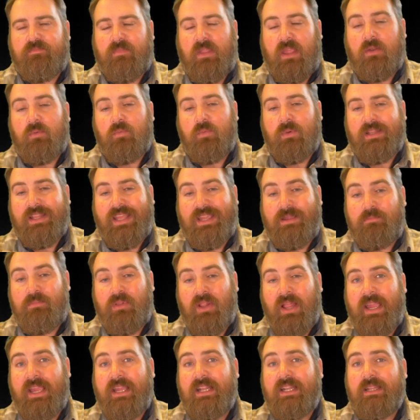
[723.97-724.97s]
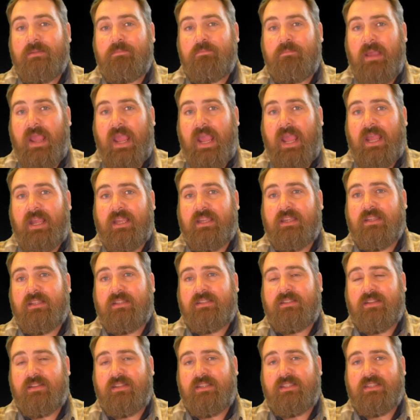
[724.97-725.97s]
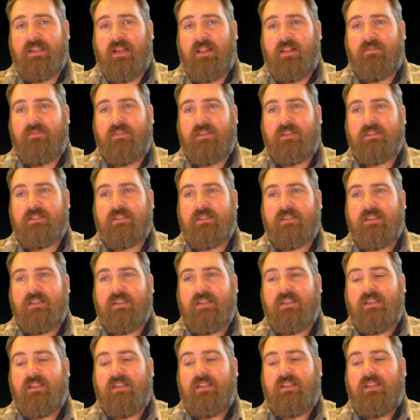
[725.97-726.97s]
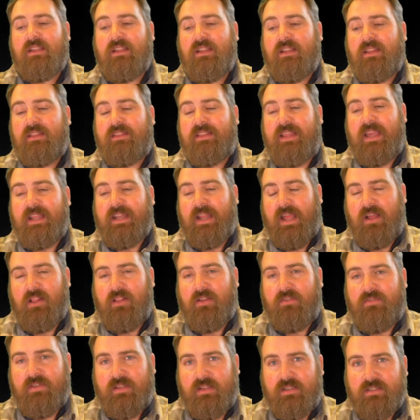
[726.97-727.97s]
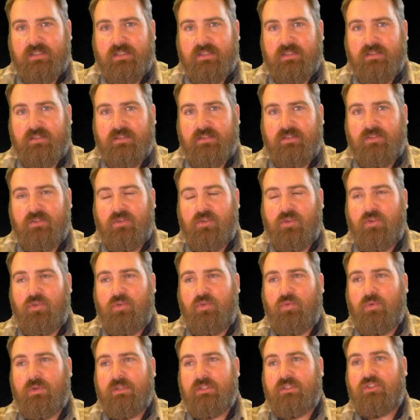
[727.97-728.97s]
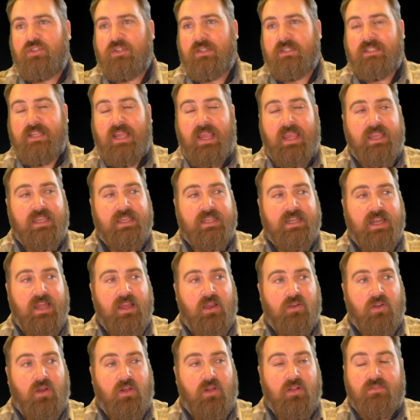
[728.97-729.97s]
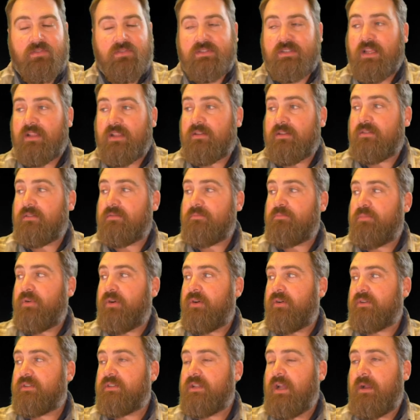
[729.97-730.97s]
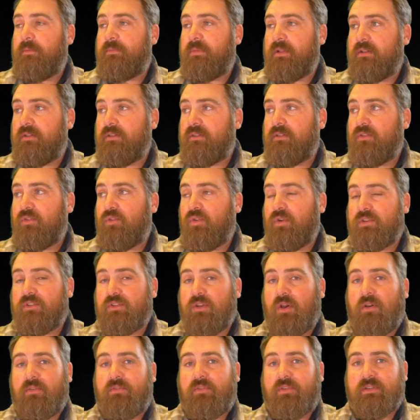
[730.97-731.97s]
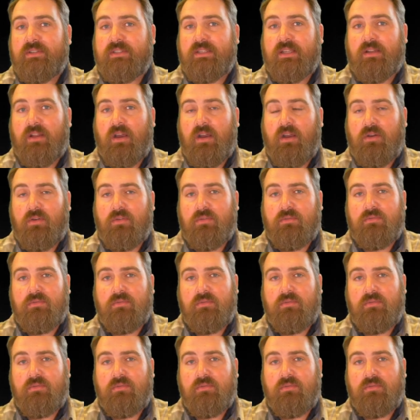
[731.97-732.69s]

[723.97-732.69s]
And when they played it back to these elephants, that elephant who was just hanging out all of a sudden perked up and looked over and said, oh,